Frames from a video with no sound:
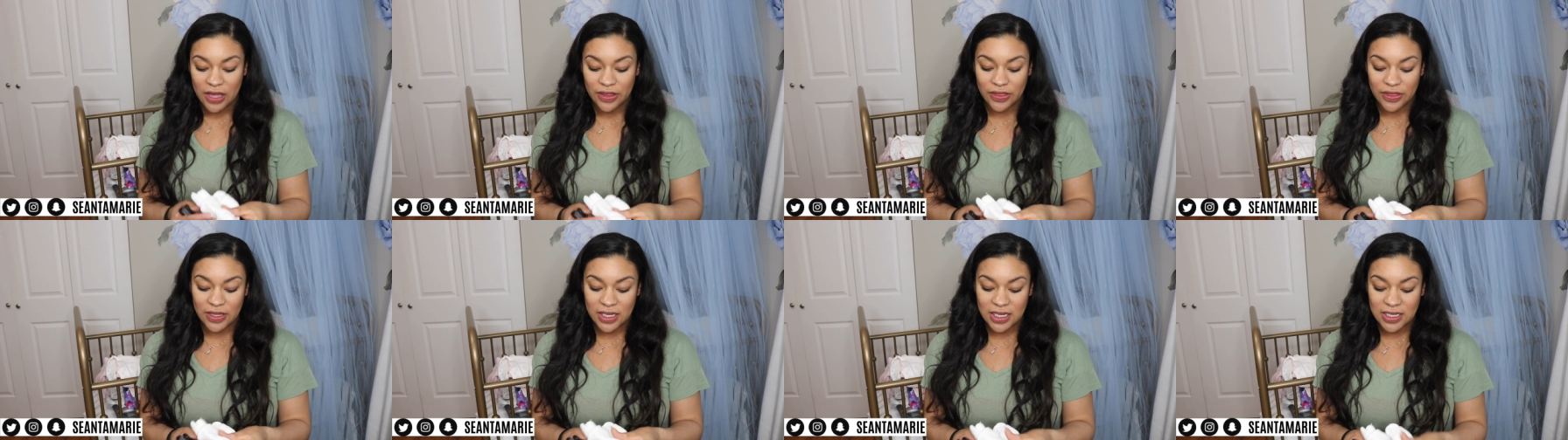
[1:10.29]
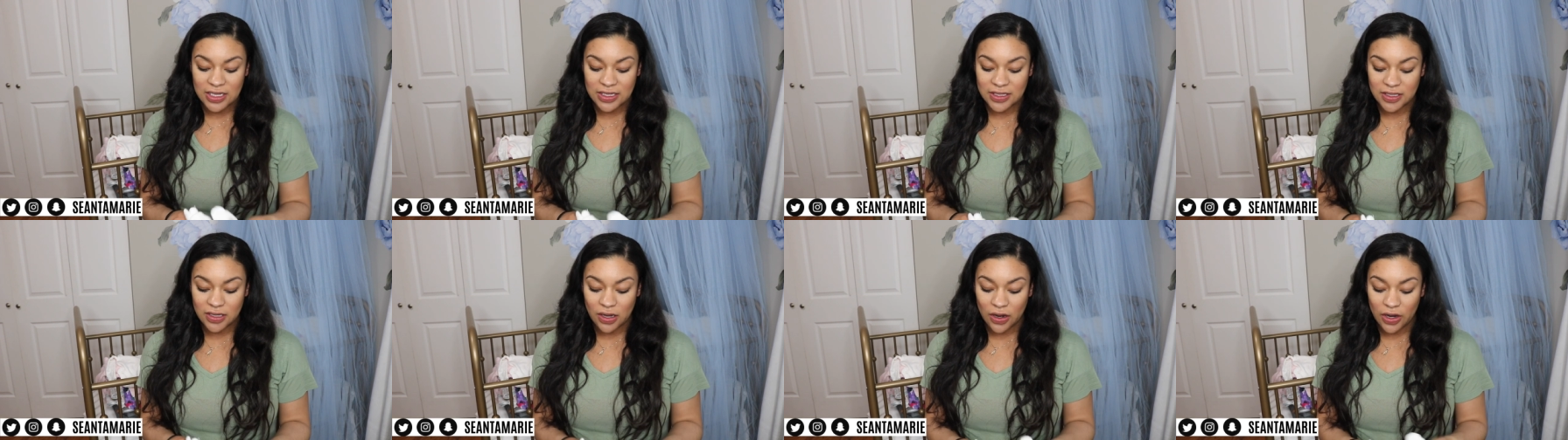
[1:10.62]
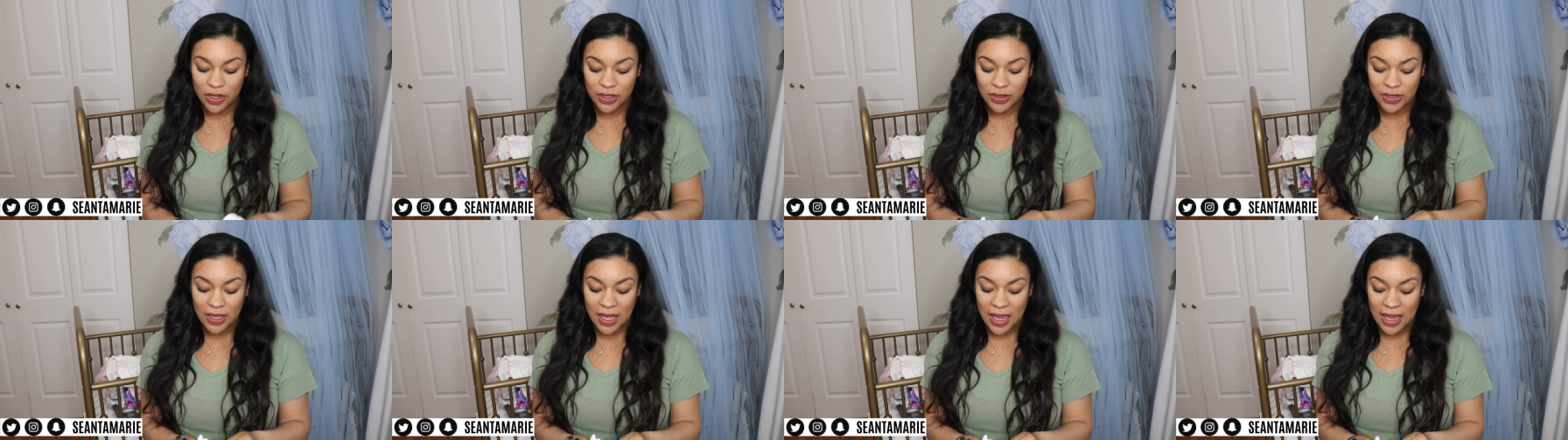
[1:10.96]
These
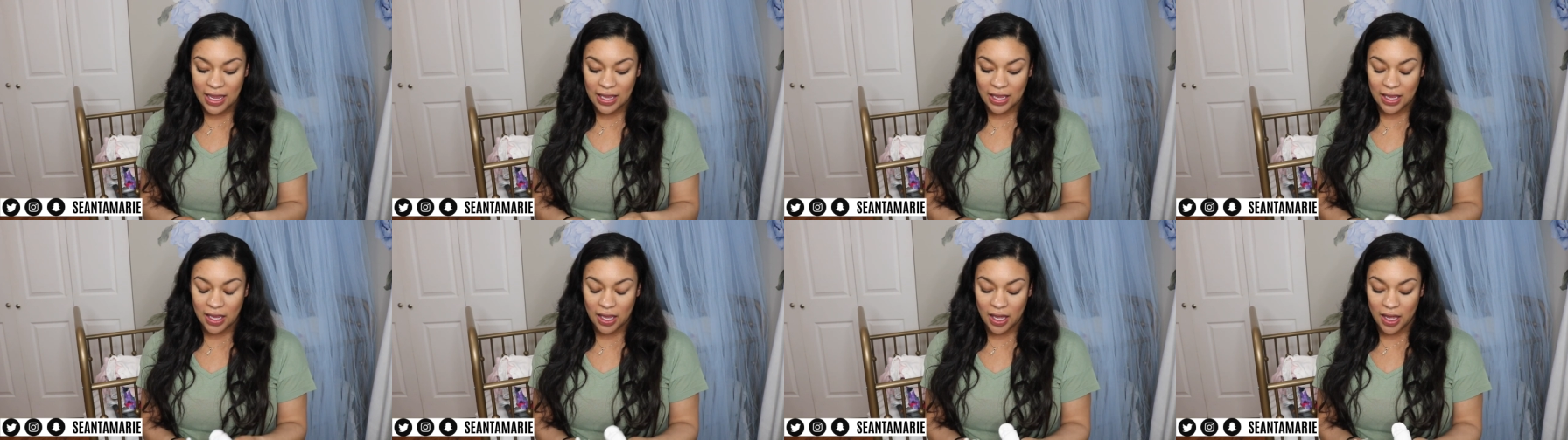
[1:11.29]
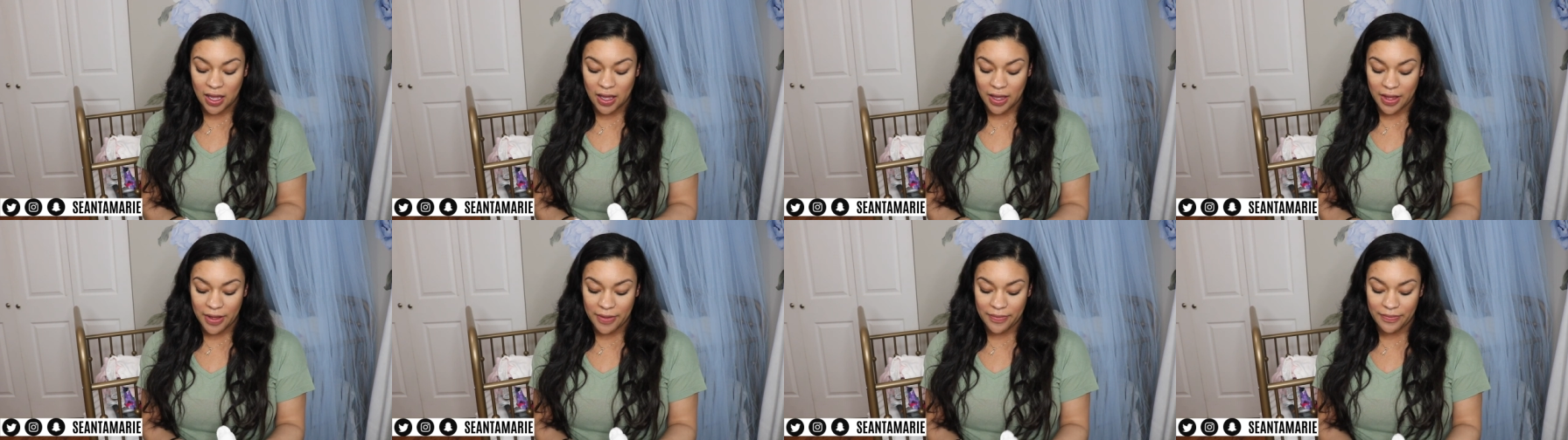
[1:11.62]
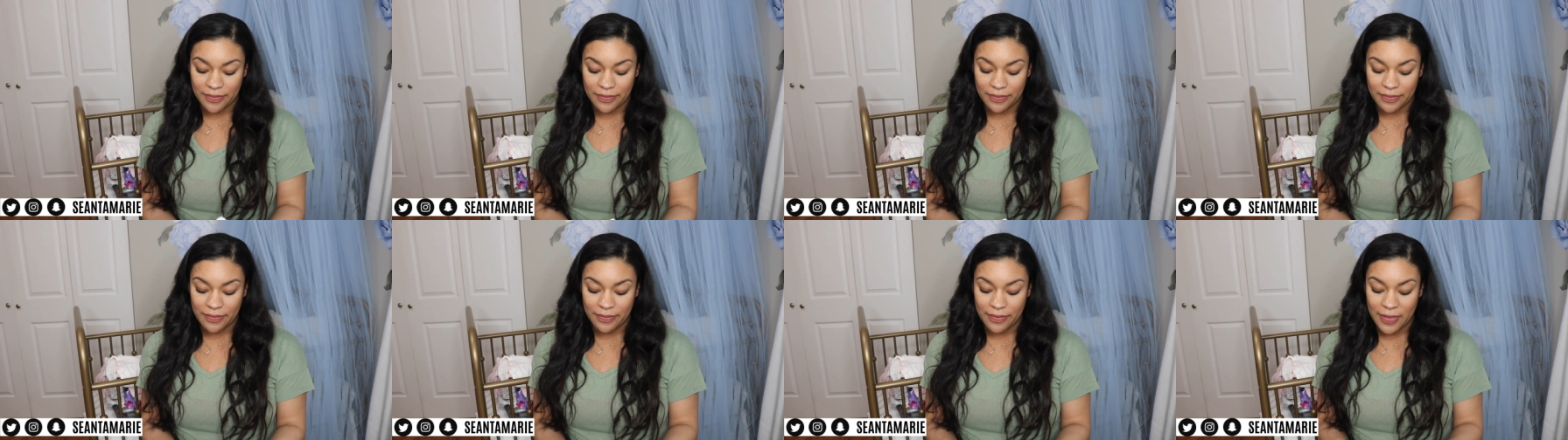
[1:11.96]
are like
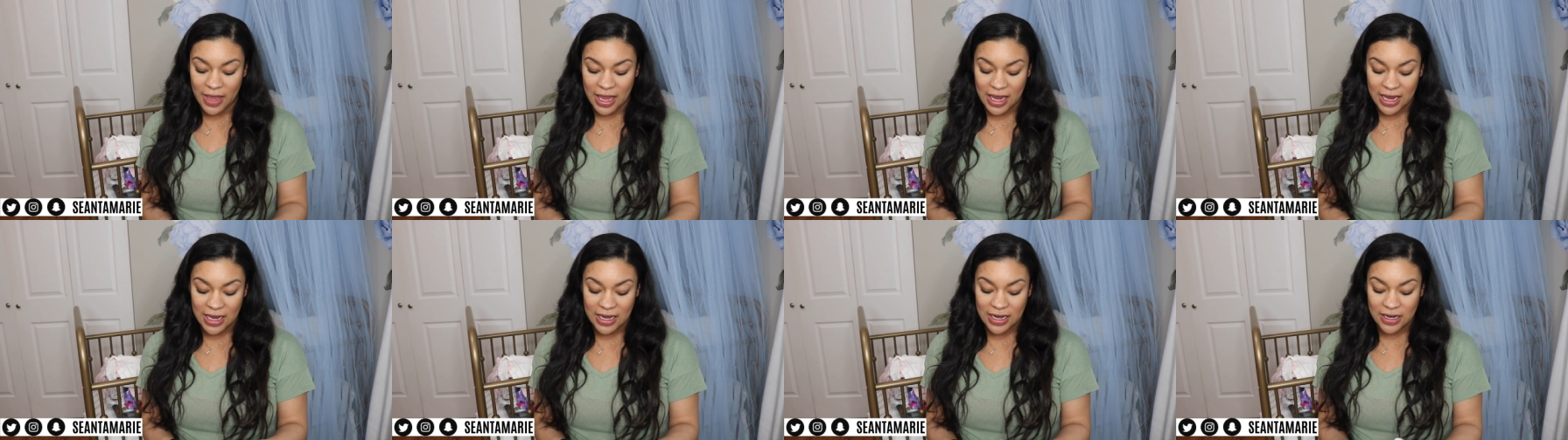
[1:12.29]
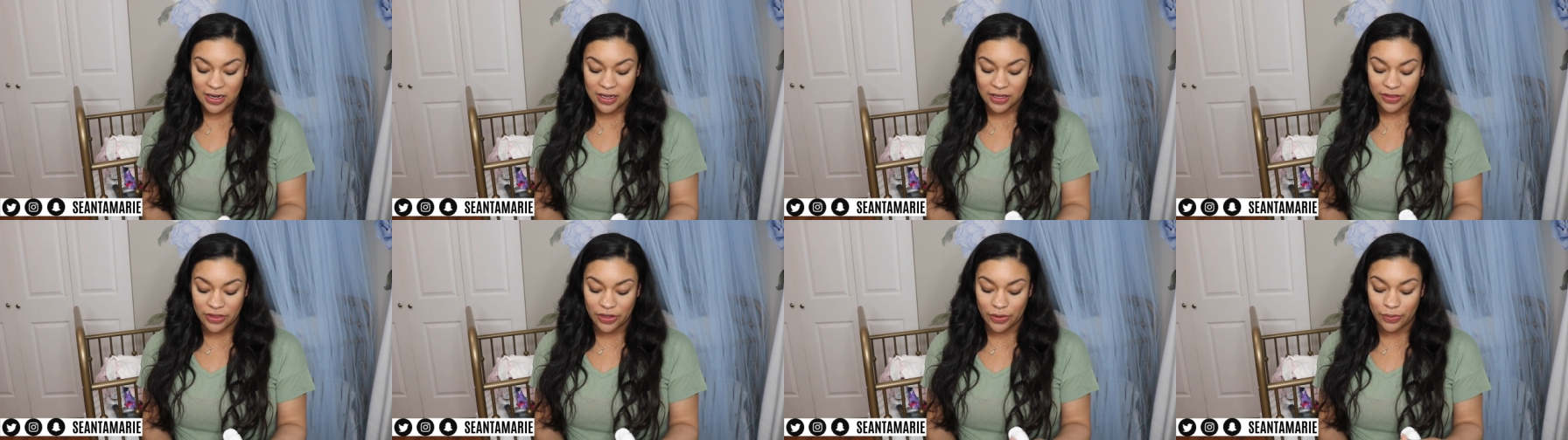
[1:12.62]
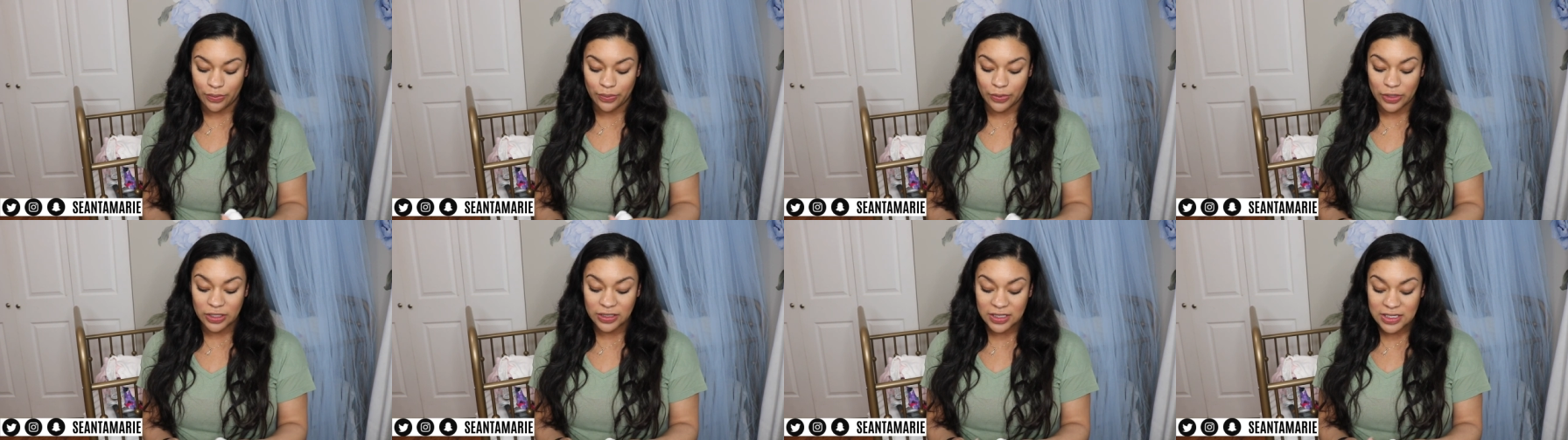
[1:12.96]
um, made, they're
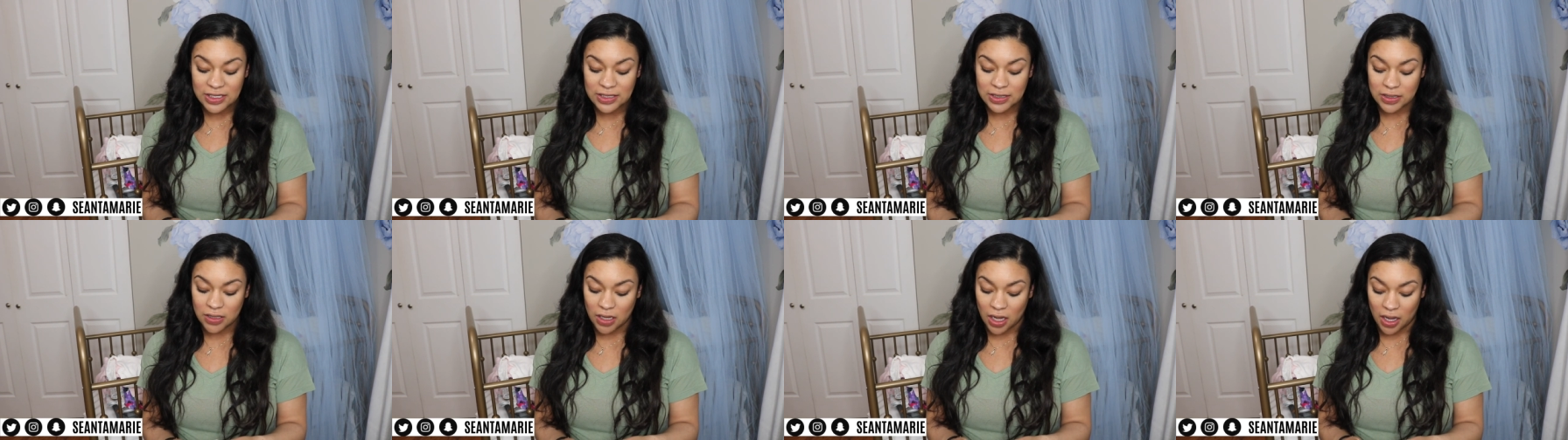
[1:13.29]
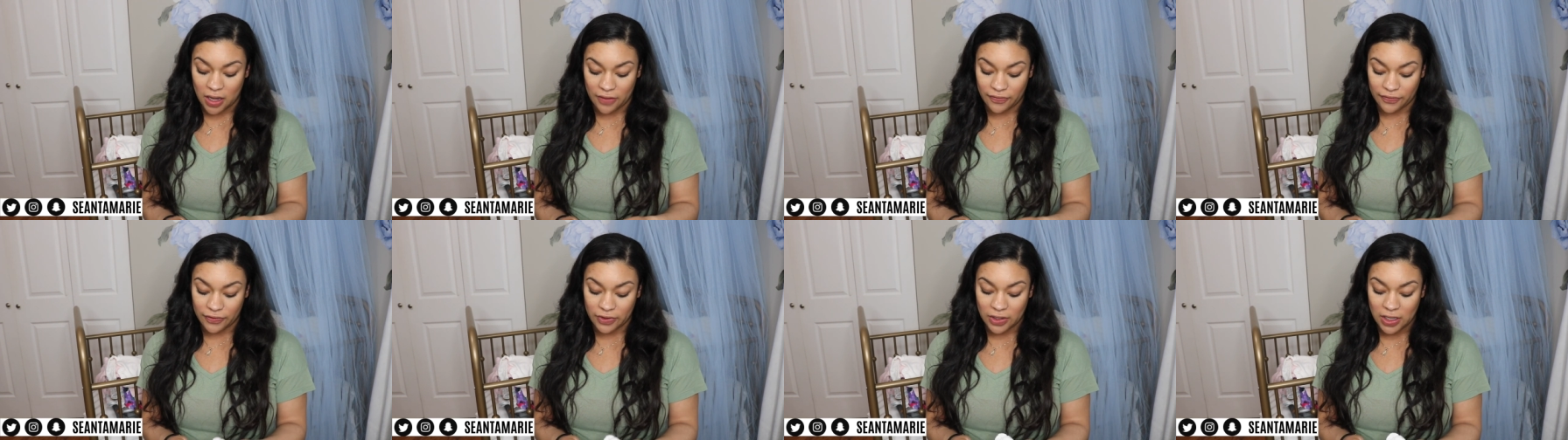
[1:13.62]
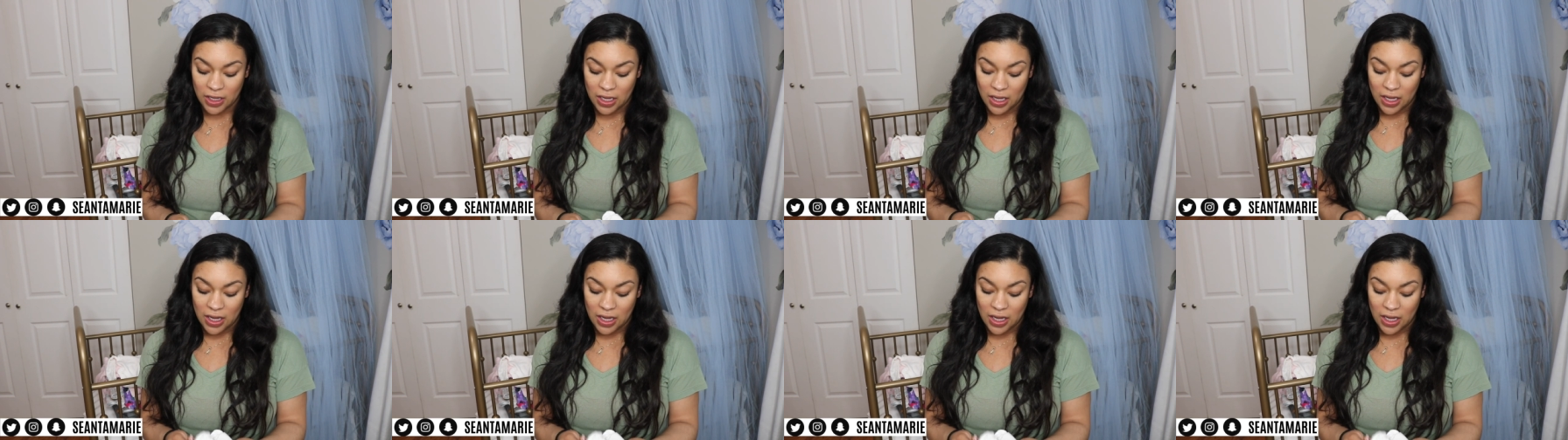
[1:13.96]
really soft.